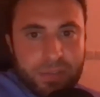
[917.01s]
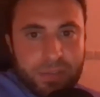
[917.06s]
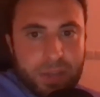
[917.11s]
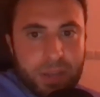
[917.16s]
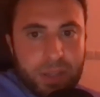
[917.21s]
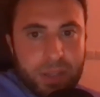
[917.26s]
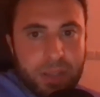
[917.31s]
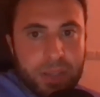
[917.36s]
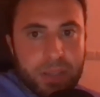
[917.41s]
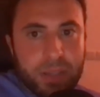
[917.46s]

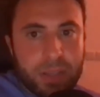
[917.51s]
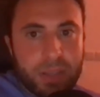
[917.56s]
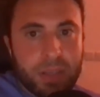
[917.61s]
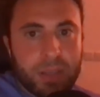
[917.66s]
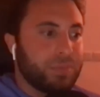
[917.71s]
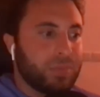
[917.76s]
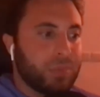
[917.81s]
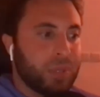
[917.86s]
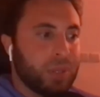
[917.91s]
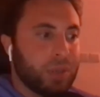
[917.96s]
and
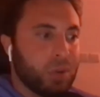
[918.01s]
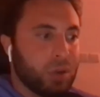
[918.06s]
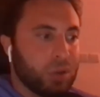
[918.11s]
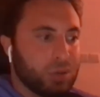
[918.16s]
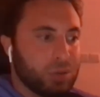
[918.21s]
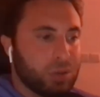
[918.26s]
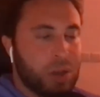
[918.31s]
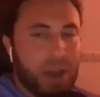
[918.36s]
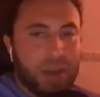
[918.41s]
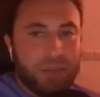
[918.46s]
you
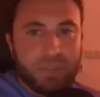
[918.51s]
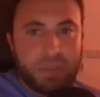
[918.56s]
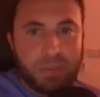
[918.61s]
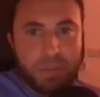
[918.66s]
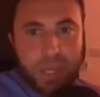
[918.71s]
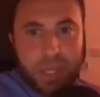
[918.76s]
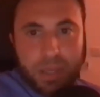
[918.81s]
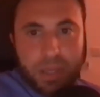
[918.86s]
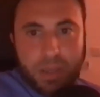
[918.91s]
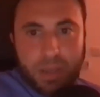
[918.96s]
also have to
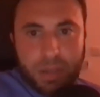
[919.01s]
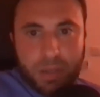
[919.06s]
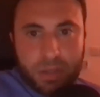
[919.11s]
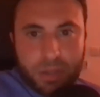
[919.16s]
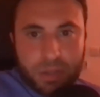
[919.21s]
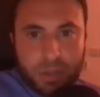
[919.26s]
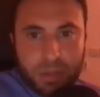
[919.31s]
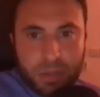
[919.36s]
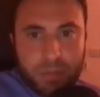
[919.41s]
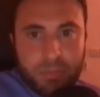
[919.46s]
be a
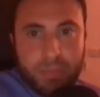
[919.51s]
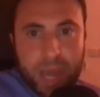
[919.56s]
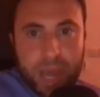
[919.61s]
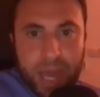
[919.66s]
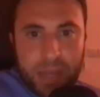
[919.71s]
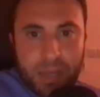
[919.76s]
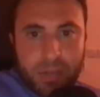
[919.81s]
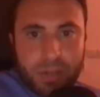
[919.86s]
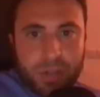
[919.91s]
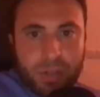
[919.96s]
good
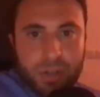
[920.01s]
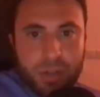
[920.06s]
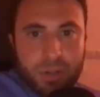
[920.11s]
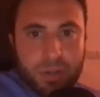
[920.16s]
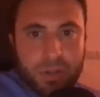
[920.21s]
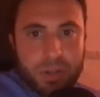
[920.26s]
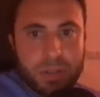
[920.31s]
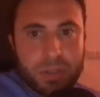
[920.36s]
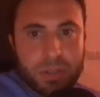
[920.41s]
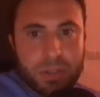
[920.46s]
manager
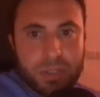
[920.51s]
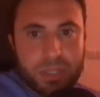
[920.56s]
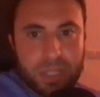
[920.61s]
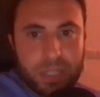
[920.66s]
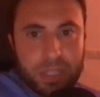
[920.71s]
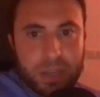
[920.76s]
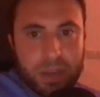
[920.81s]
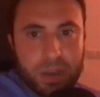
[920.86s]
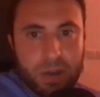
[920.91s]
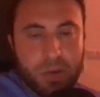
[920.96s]
and the
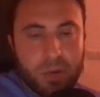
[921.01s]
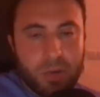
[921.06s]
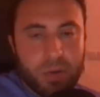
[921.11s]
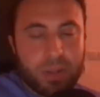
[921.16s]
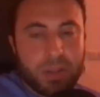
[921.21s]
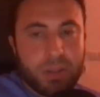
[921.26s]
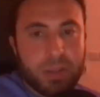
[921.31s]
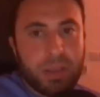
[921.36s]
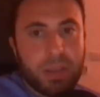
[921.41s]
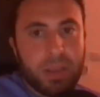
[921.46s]
CEO
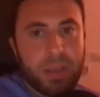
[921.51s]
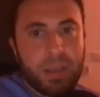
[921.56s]
and